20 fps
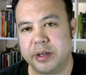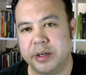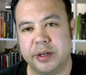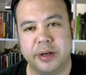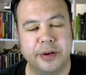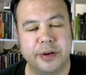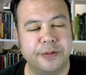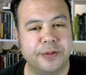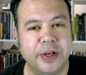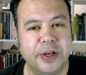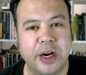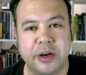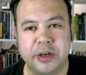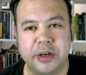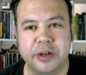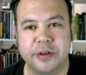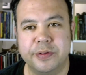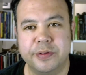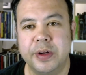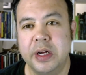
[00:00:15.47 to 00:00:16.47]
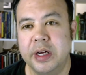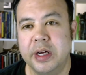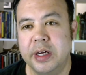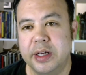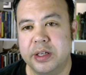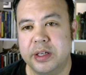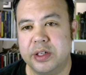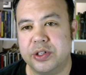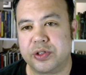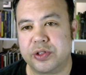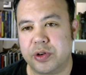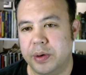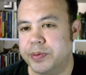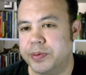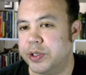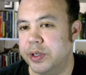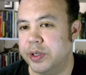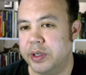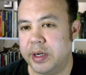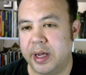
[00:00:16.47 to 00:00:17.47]
of narrative
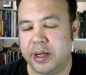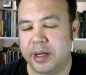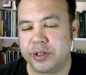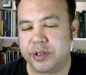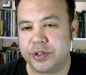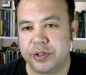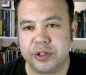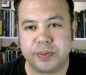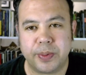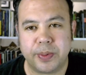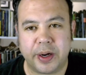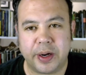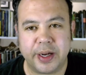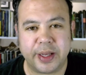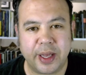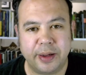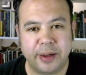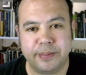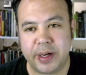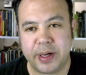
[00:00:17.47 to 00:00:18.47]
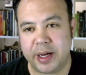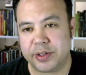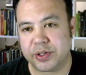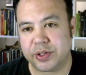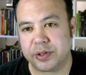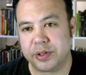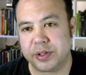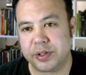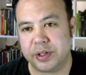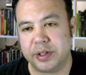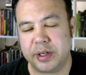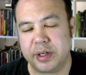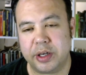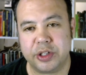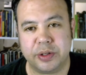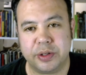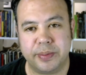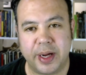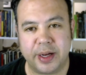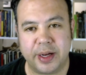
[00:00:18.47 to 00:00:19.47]
description as used by game masters and
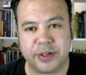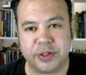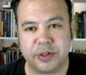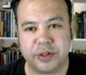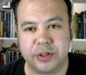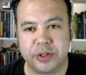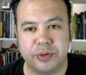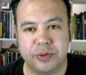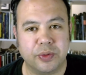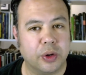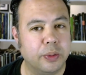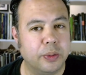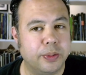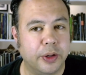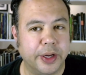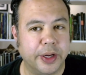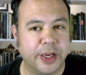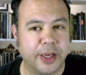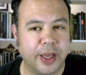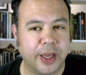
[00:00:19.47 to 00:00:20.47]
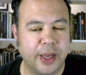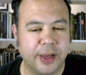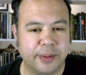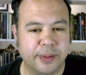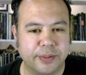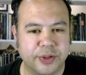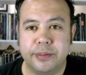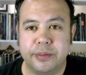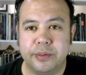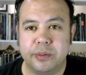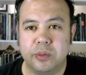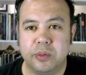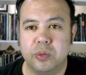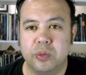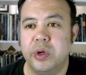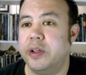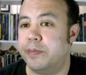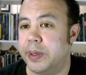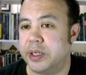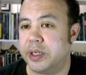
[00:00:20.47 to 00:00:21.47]
dungeon masters in role-playing games.
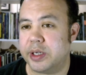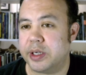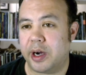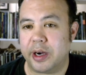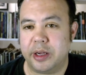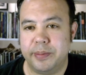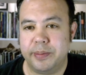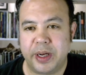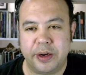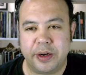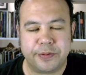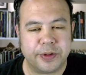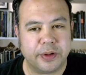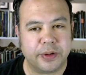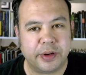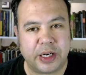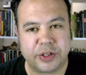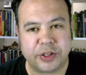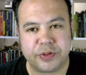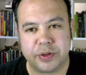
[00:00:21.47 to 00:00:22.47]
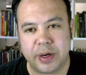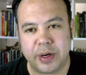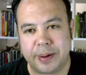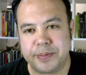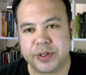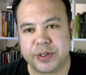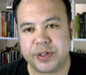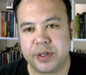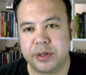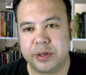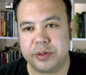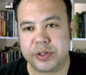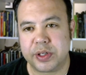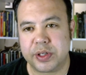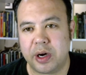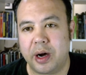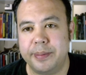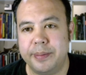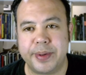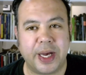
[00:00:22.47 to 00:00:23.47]
We've been talking about, for the last few episodes,
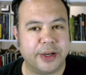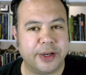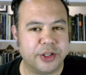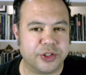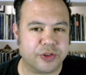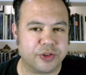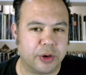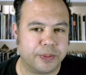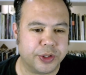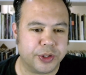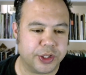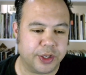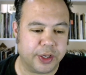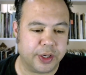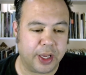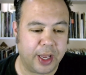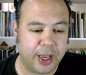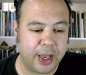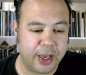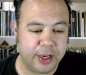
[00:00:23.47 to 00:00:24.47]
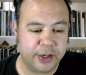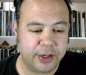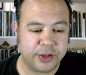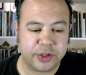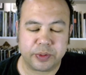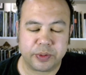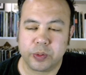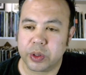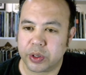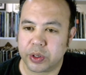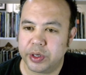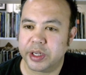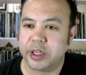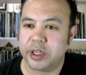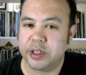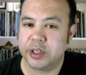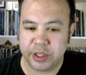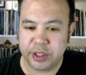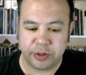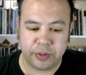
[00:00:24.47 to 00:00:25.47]
combat description, and we're going to
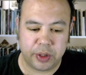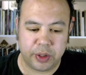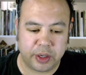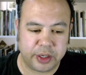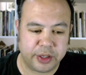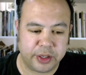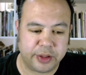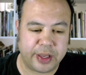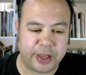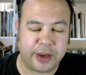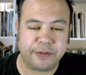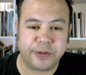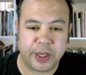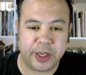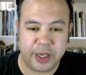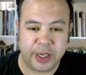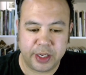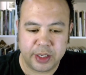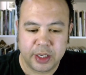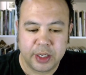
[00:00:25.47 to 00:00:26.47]
continue on in that vein,